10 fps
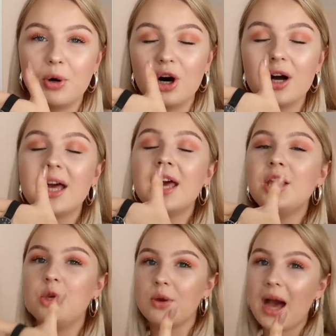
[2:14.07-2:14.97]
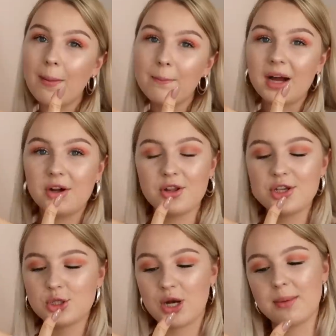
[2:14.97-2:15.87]
but you can buy
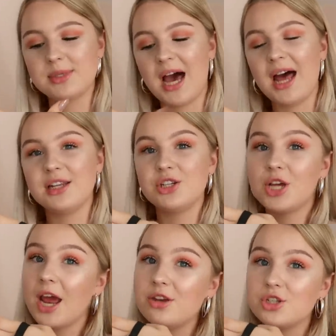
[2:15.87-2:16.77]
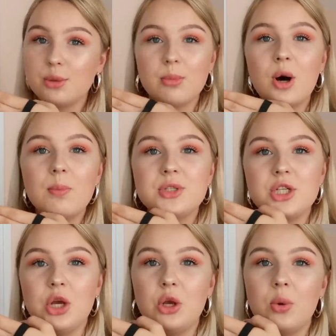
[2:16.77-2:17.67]
other straps and change them up
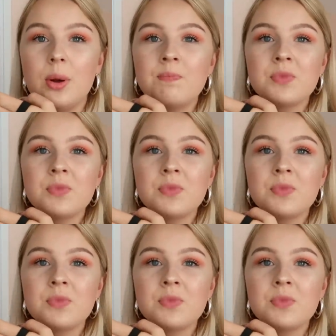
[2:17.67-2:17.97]
to